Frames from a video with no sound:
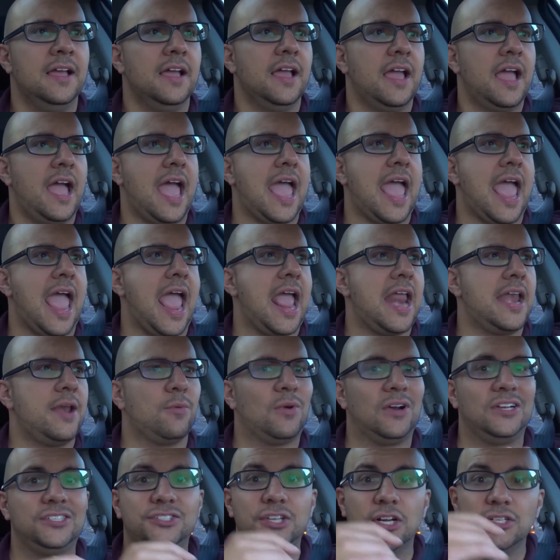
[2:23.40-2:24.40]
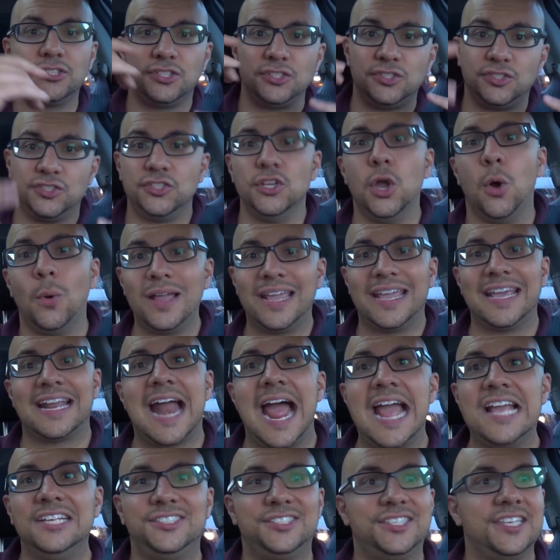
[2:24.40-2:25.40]
And when it starts to snow and get
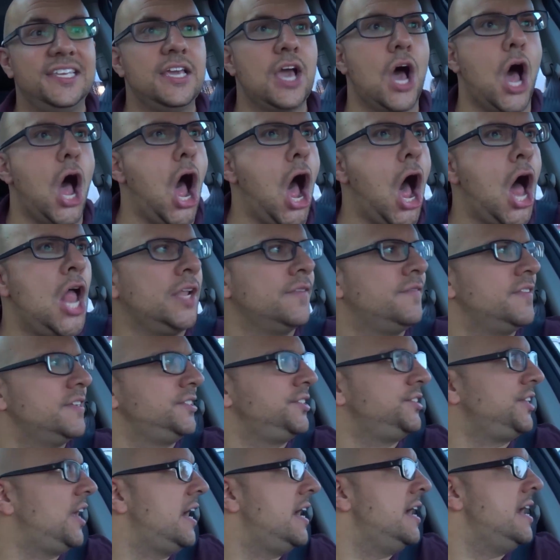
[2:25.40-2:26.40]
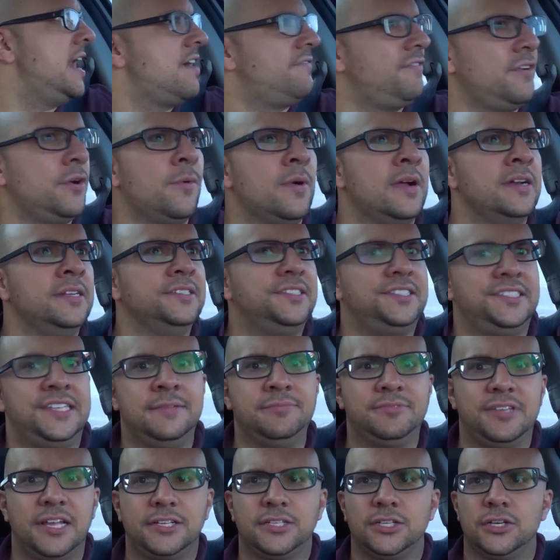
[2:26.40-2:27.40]
icy, all of a sudden everyone
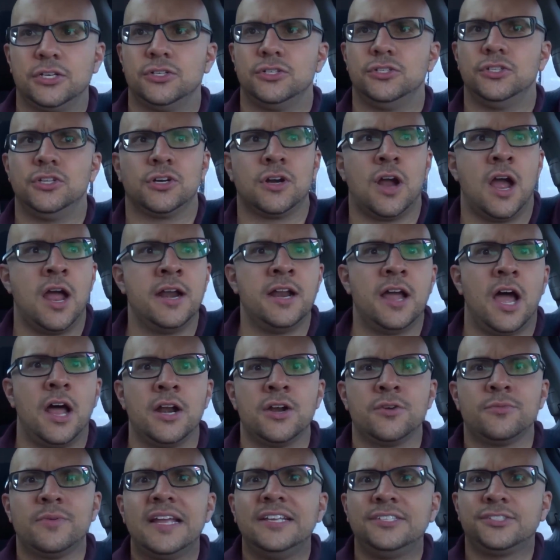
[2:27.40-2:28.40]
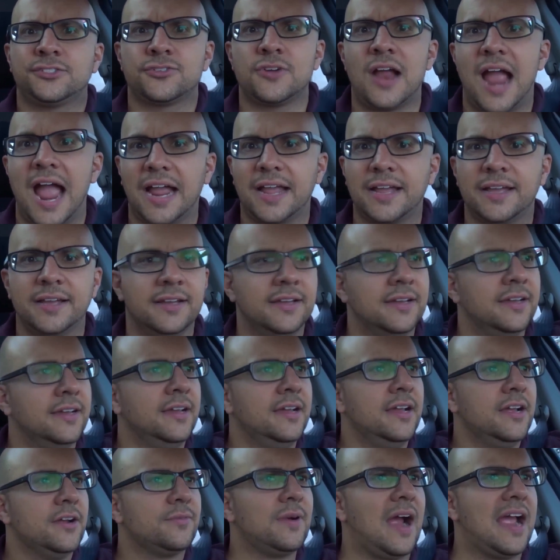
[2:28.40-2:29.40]
seems like they're, they're on, on a racetrack,
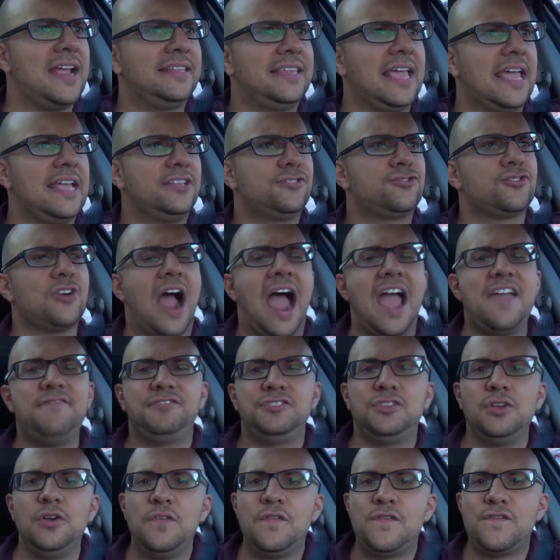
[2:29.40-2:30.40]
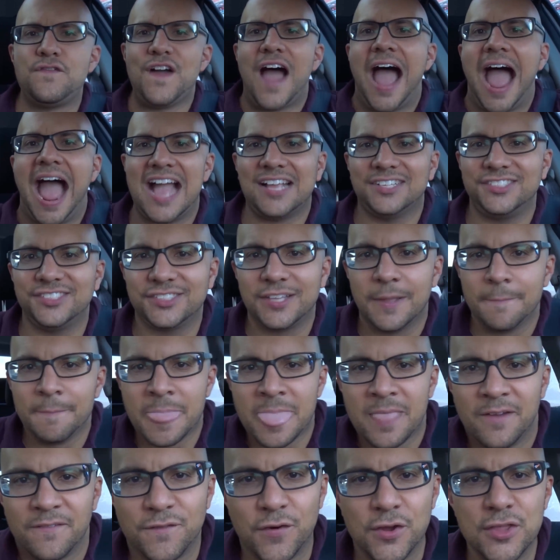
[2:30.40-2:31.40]
right? They drive too fast
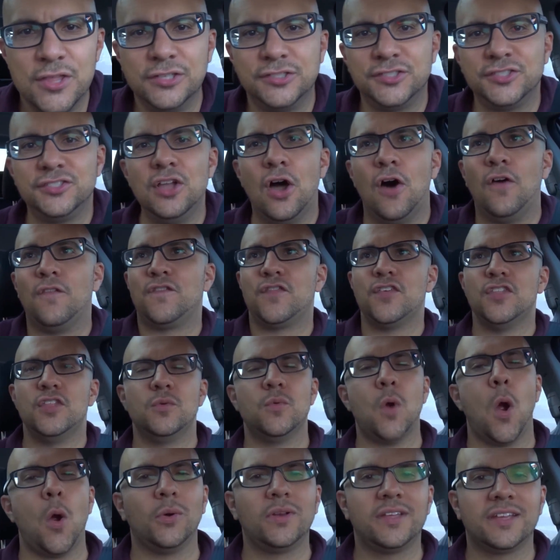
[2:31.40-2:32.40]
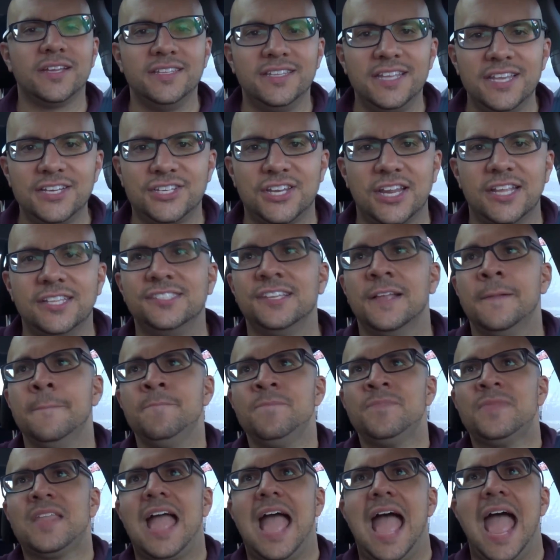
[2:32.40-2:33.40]
for the snow, for the road conditions.
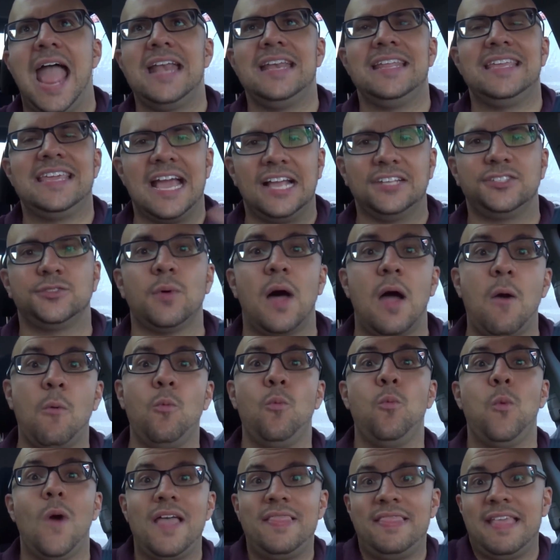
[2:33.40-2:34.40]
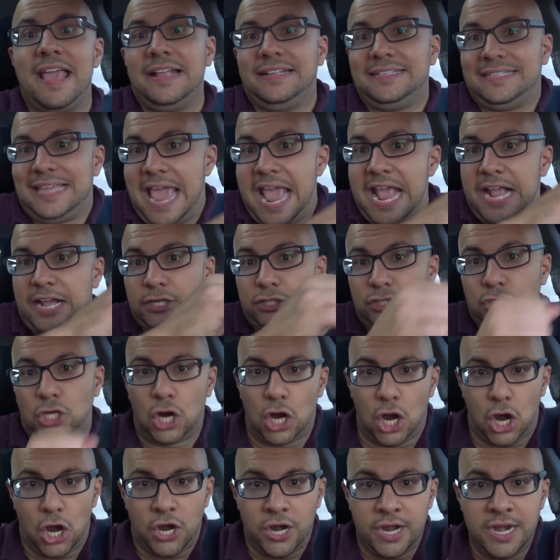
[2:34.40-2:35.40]
And guess what? When they take a
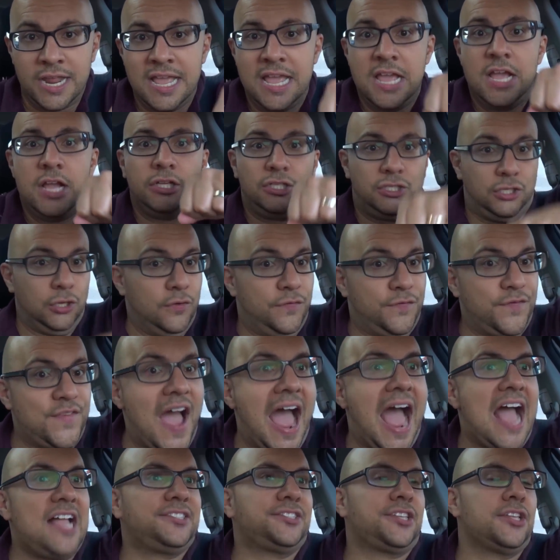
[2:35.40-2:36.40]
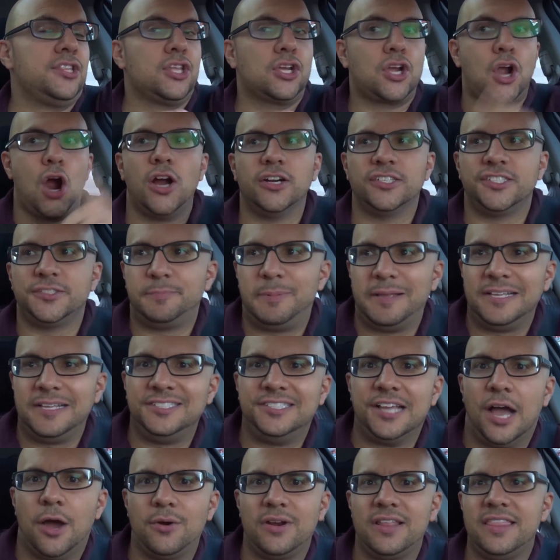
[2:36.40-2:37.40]
turn too fast and the car
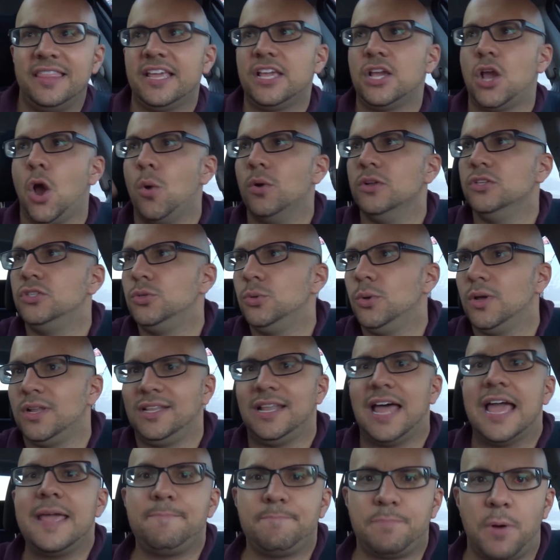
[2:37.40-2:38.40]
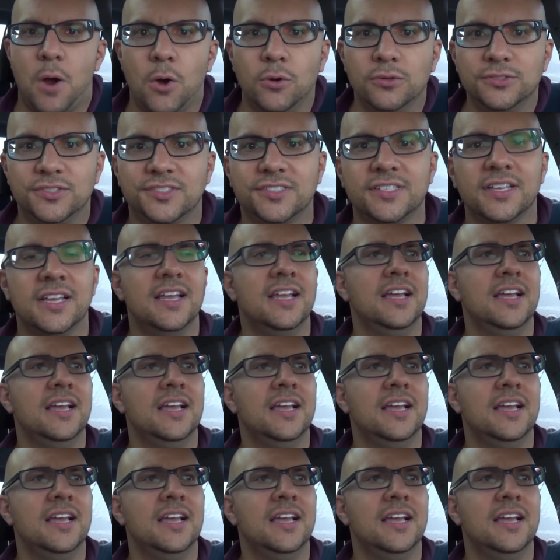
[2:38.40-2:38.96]
spins out and they go into a light post,